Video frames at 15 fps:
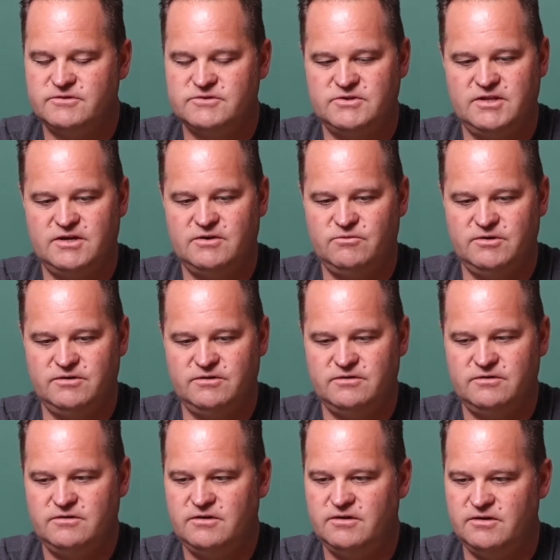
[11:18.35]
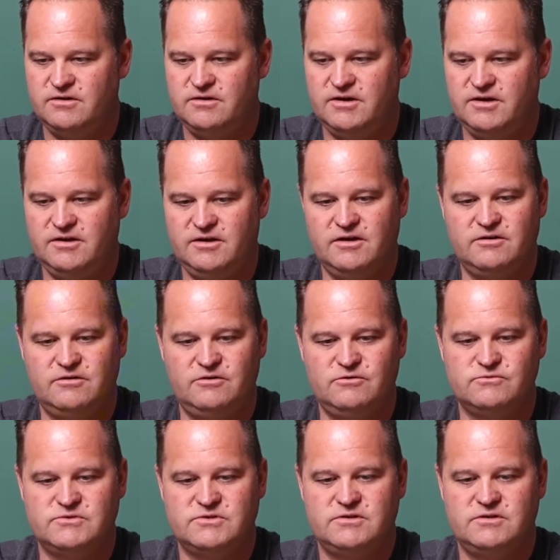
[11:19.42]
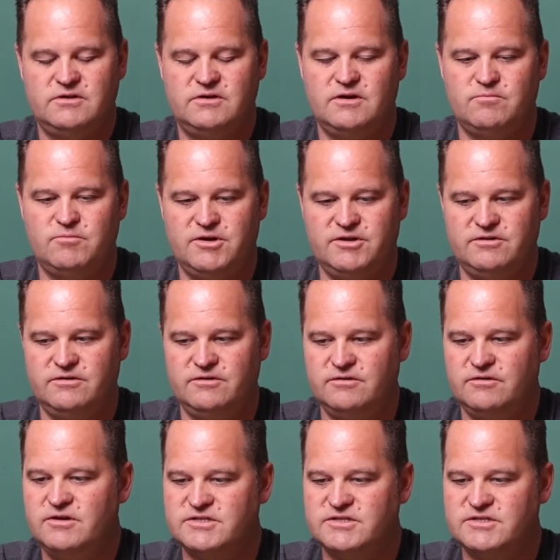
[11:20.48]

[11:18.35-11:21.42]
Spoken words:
And so that way I again use a button,